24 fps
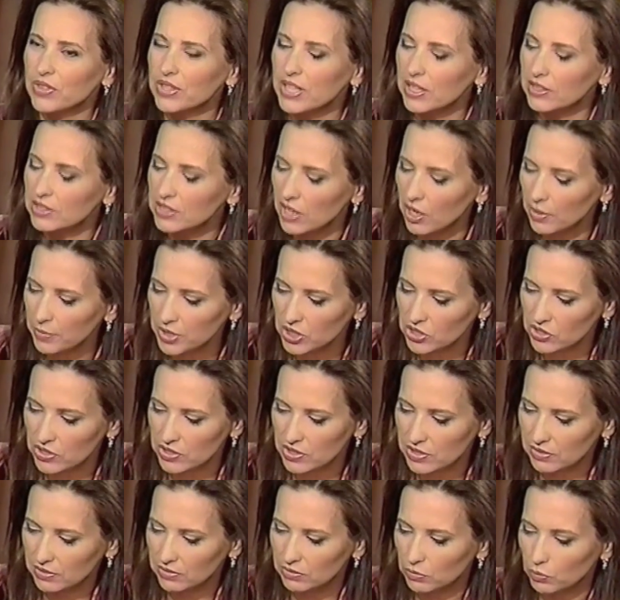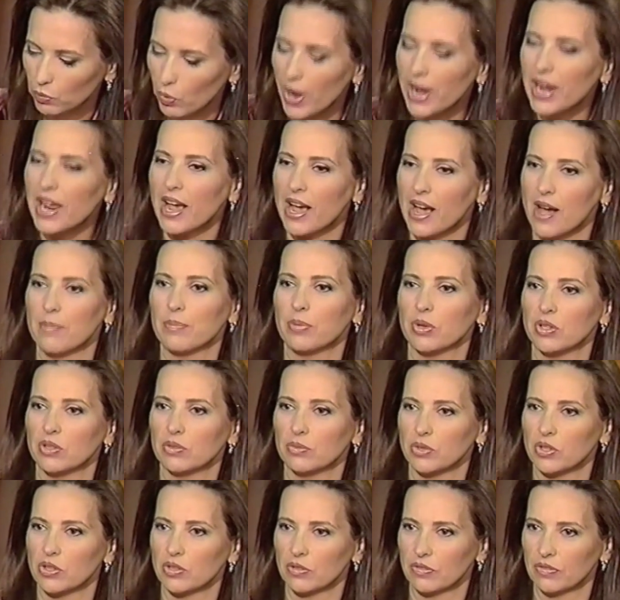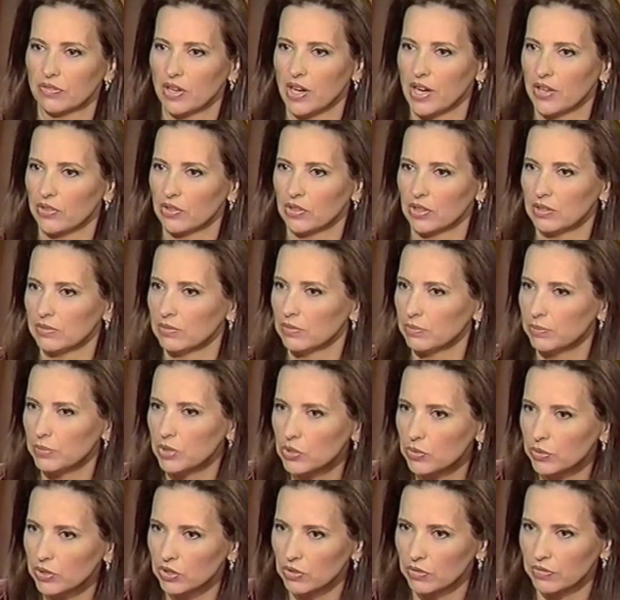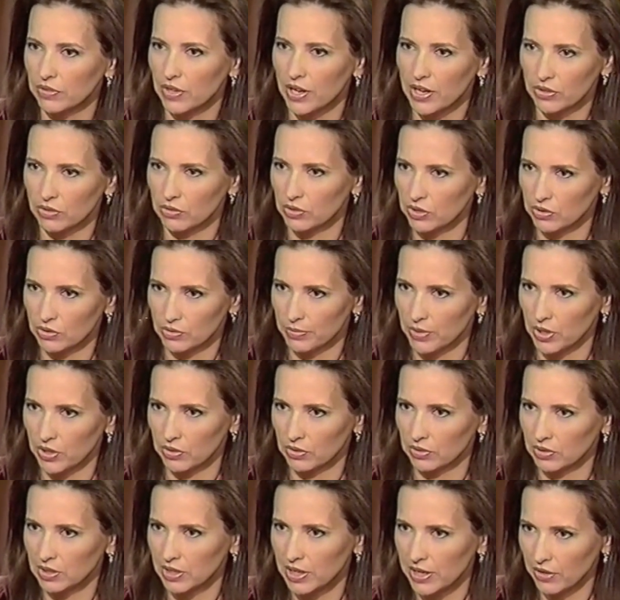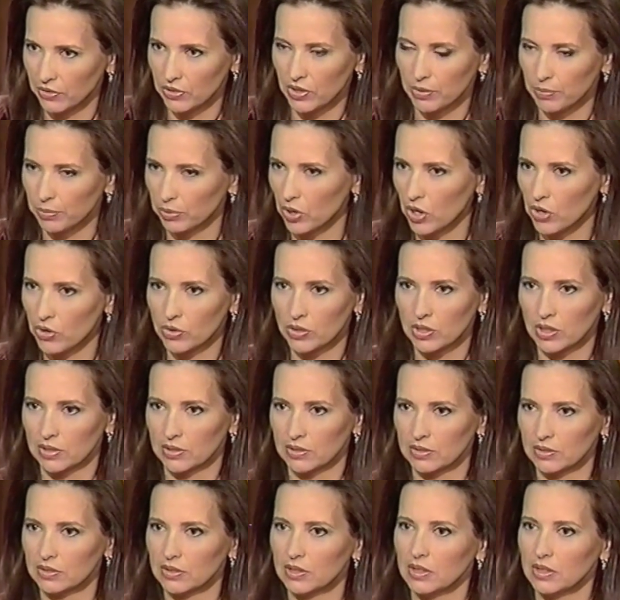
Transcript: Tell me just what happened with your father and between your father and your mother and how they broke.